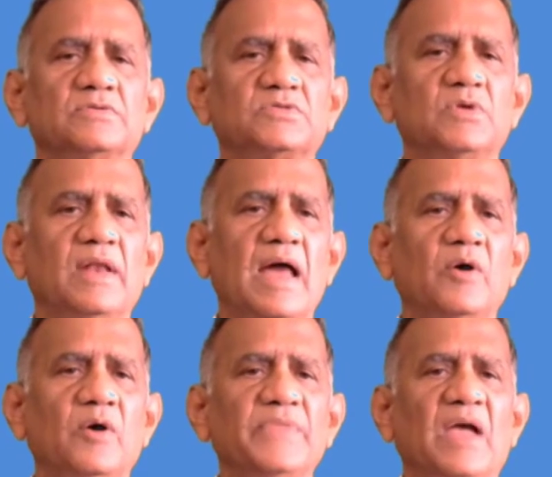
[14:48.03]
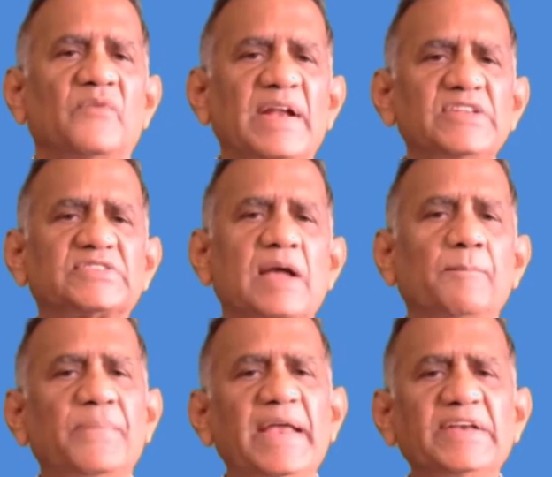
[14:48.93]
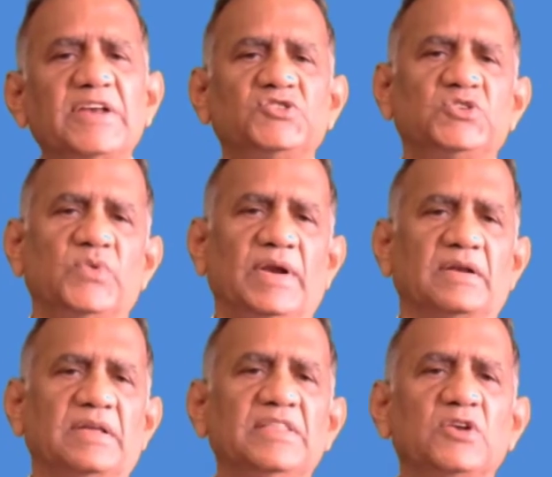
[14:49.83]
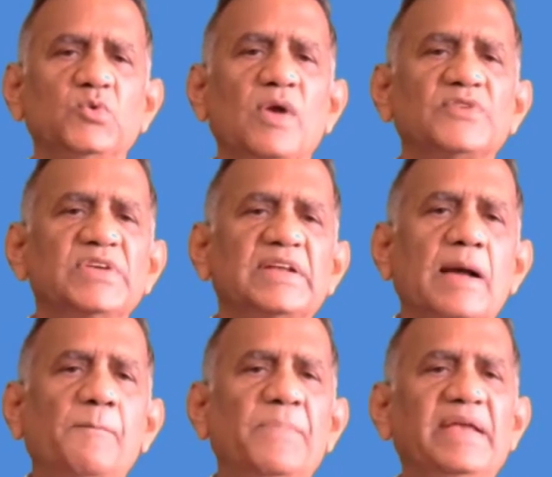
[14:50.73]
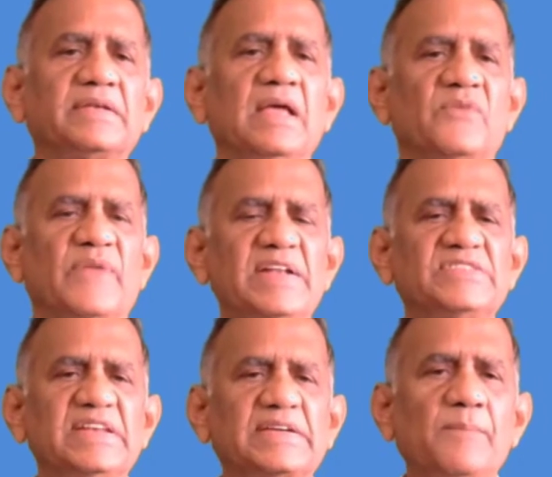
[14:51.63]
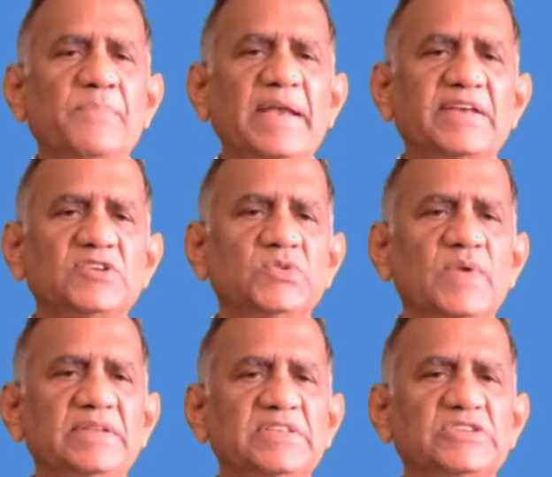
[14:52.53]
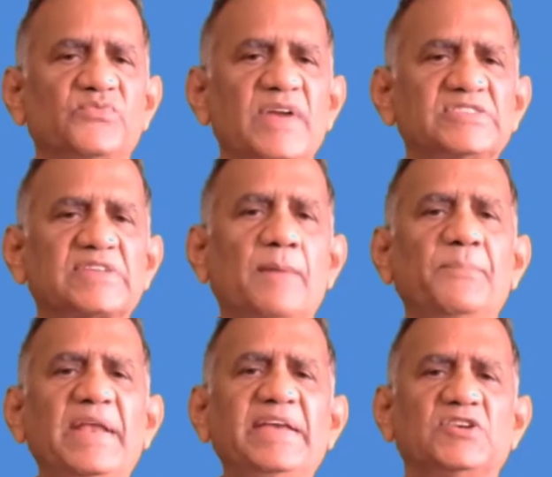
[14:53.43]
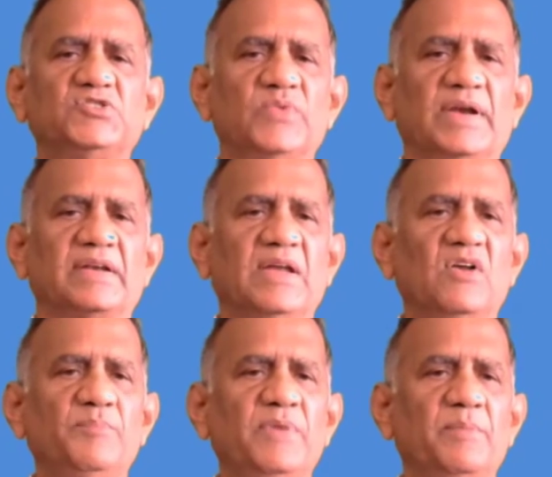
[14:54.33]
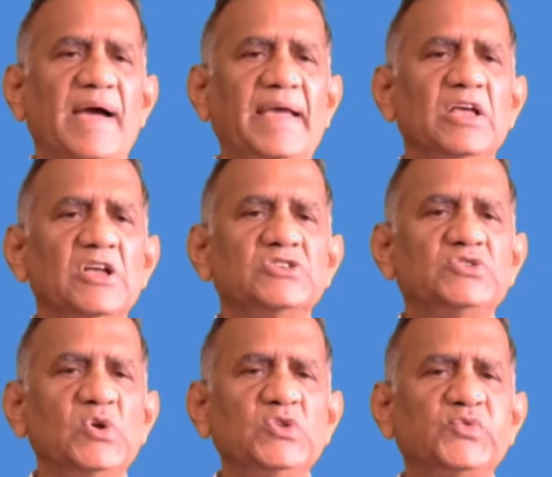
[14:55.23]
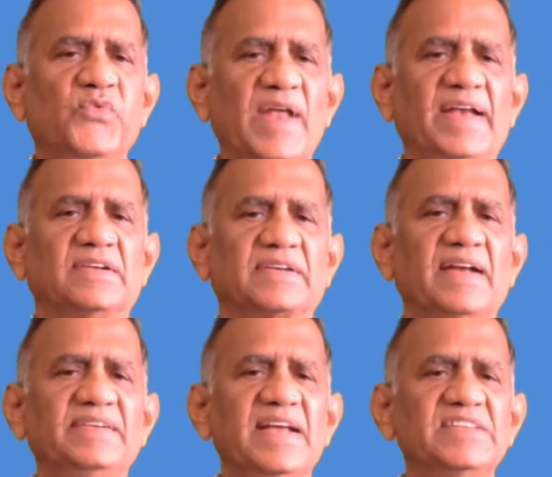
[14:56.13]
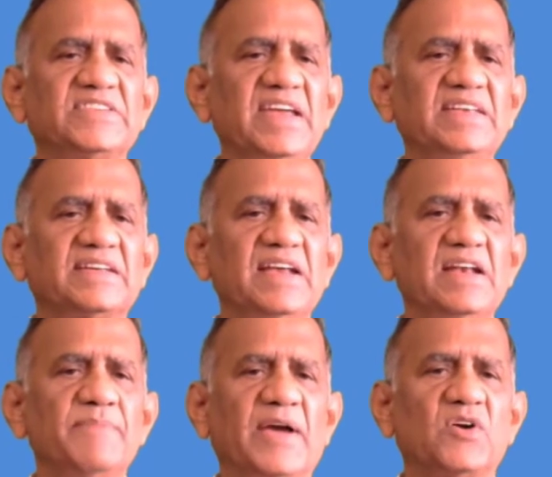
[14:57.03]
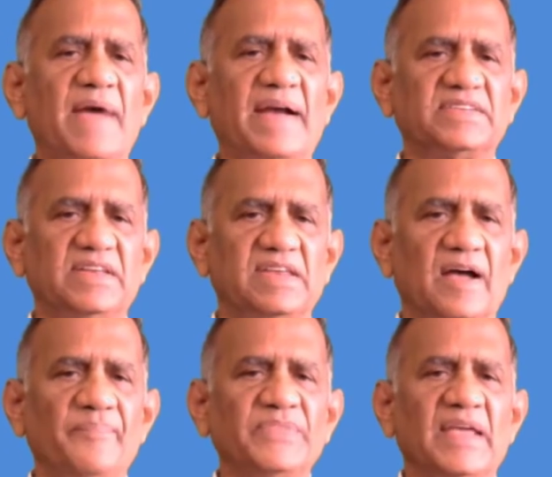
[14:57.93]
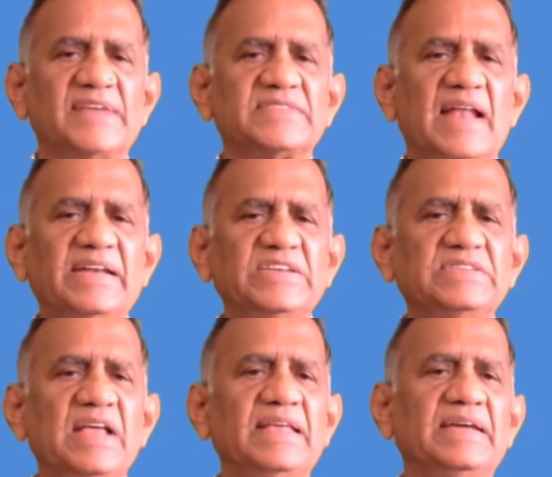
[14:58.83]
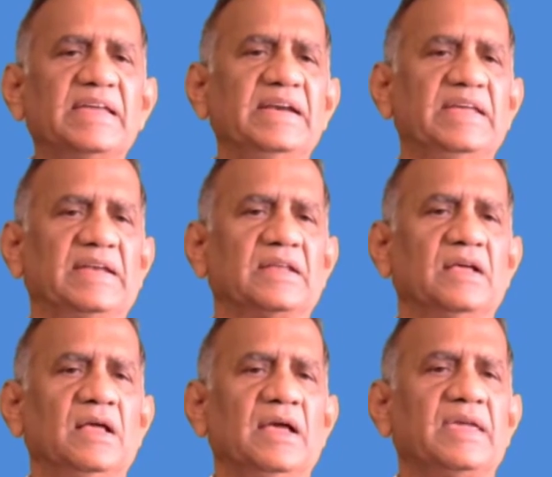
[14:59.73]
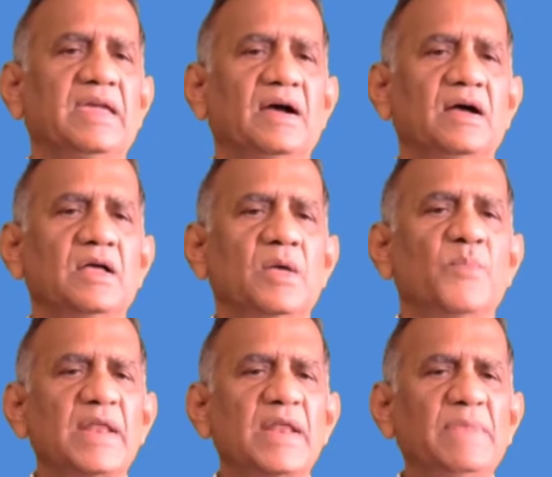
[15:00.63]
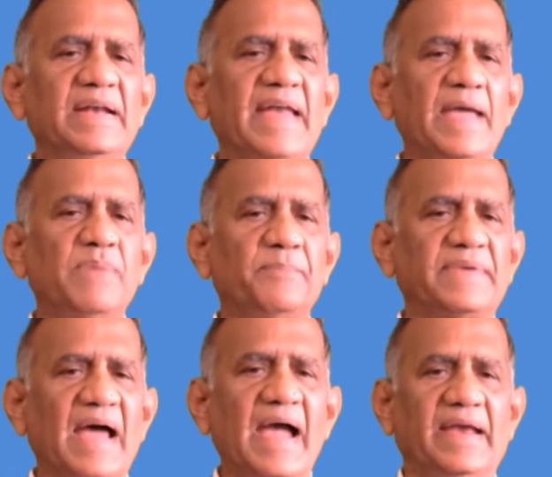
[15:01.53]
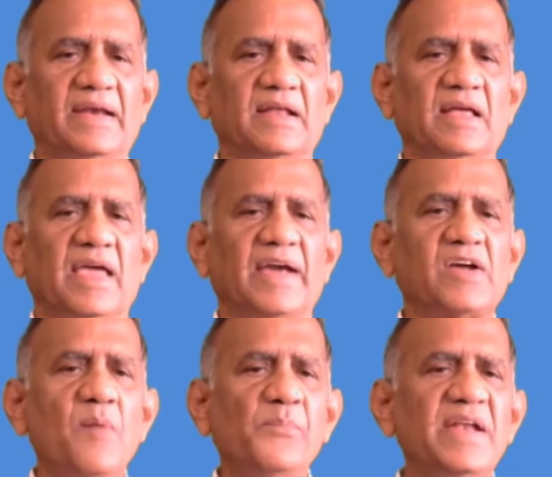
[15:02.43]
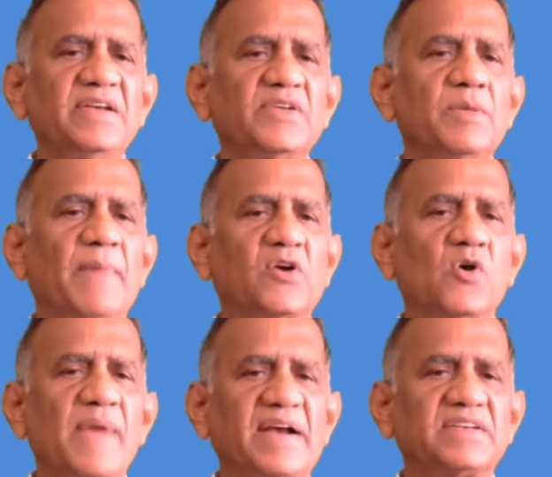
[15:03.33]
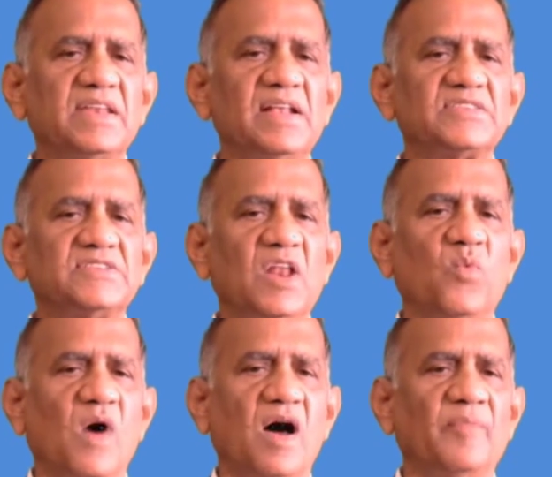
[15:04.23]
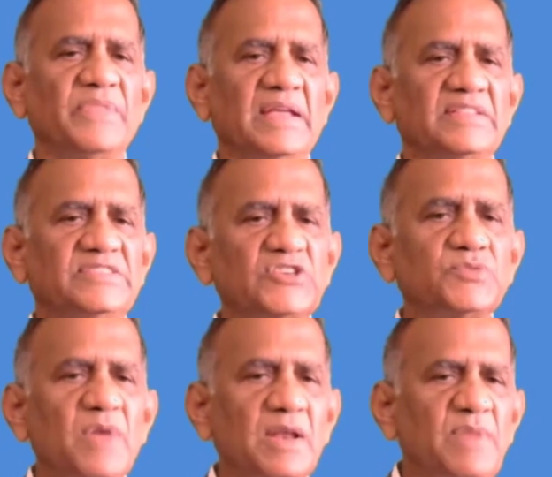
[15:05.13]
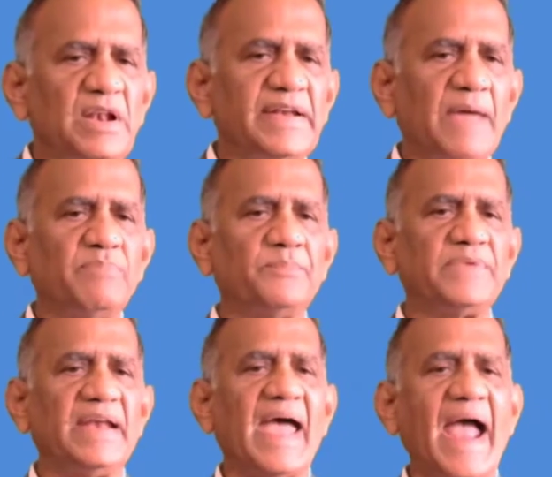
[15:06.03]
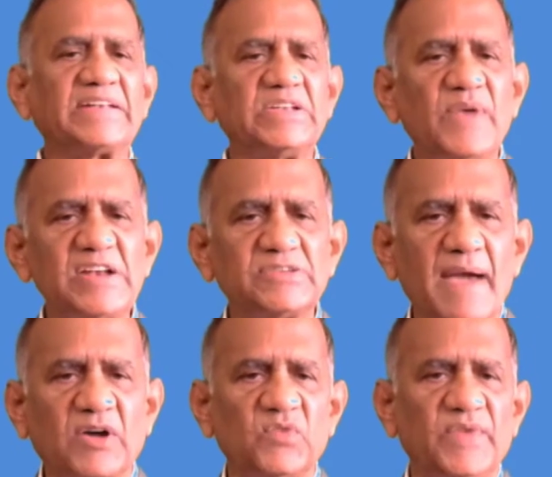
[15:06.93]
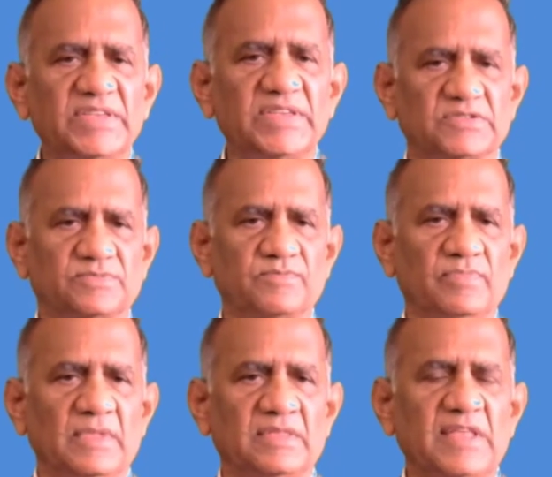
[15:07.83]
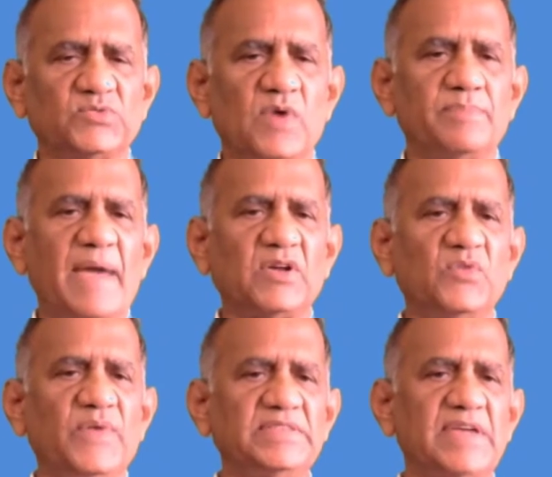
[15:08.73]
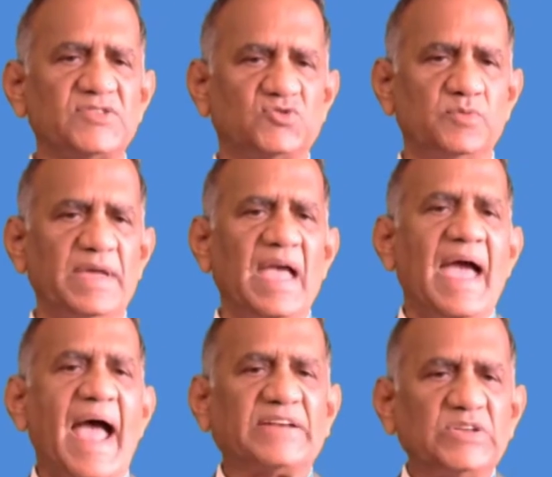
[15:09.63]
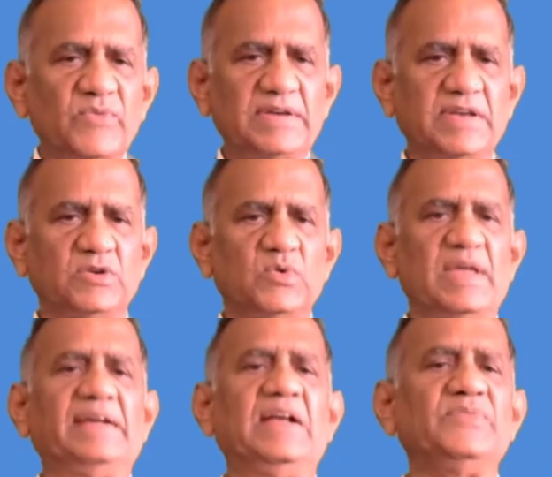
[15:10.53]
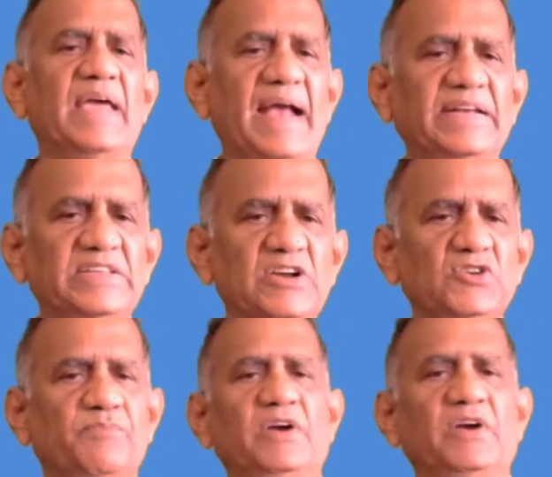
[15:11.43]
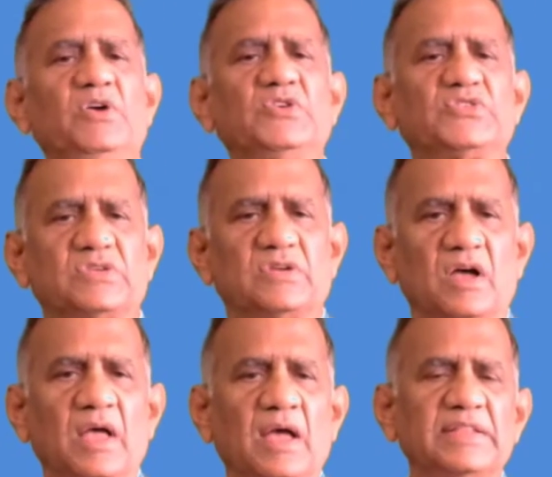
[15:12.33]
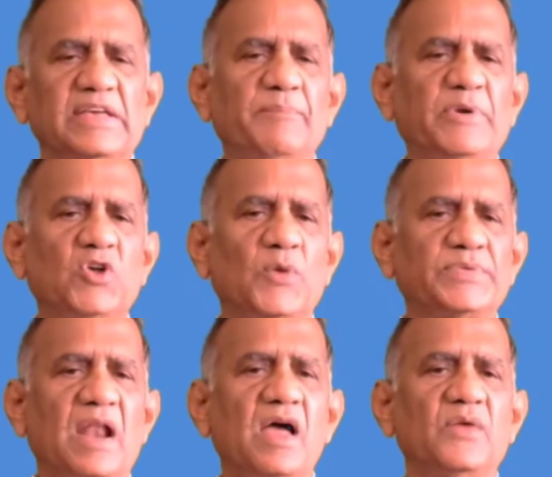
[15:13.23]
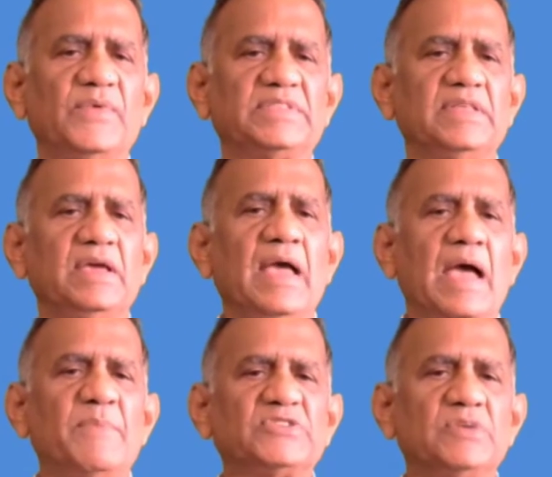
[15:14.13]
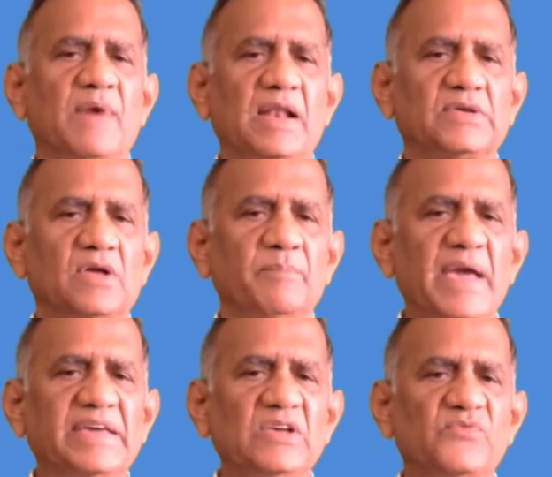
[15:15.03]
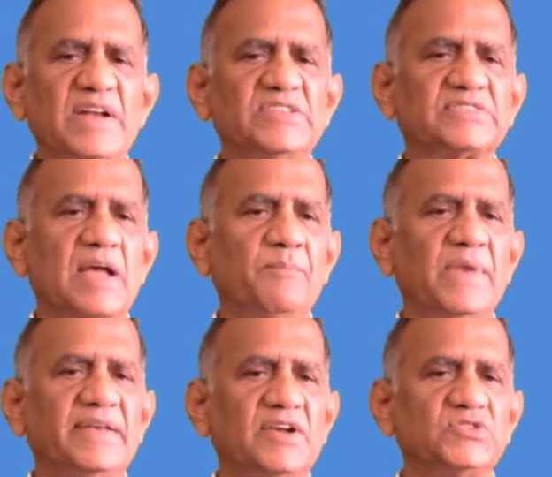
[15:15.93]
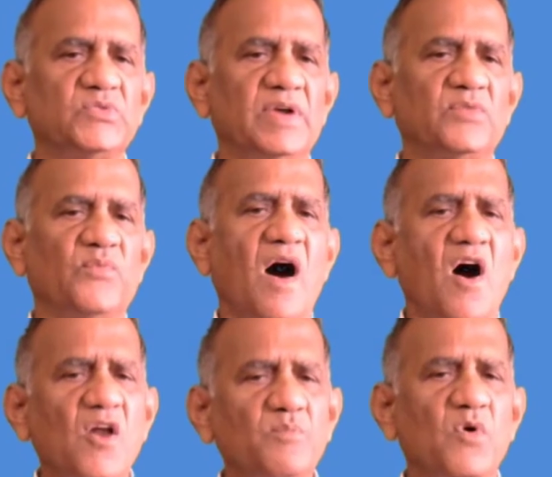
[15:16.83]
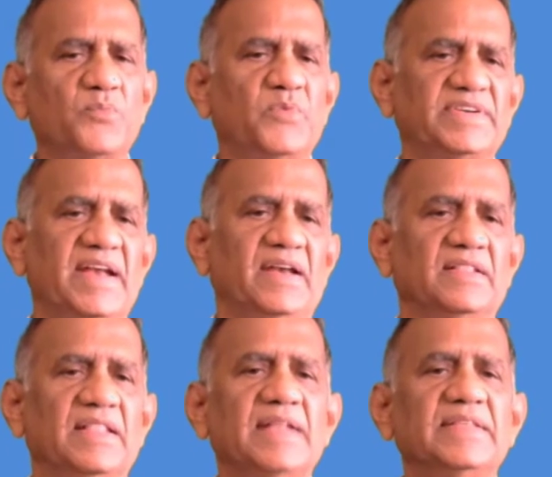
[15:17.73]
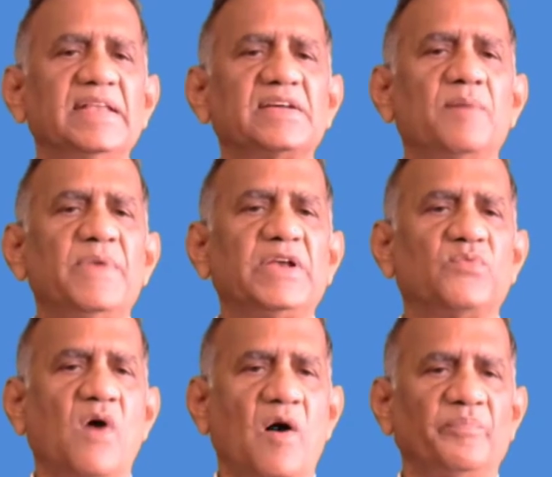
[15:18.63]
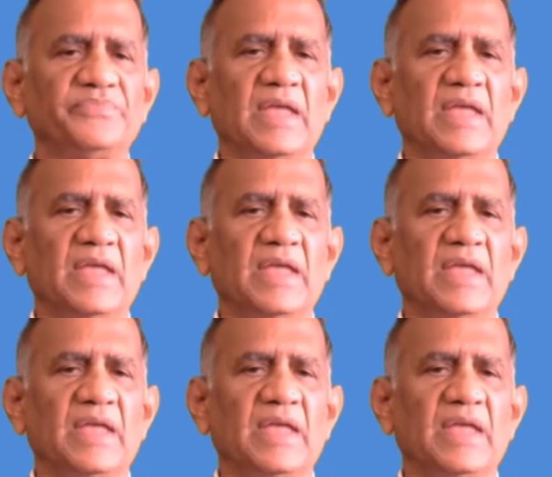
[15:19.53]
So now, Friend's complete adjuvant. That we have seen complete. Friends incomplete adjuvant, this is Friends complete adjuvant developed by Jules Friend, contains heat-killed mycobacteria as an additional ingredient. Here, myramyl dipeptide, a component of the mycobacterial cell wall. This myramyl dipeptide activates macrophages. That's what macrophage has to be activated to engulf the antigen to produce the epitopes along with the MSC molecule, making Friends complete adjuvant far more potent than incomplete form.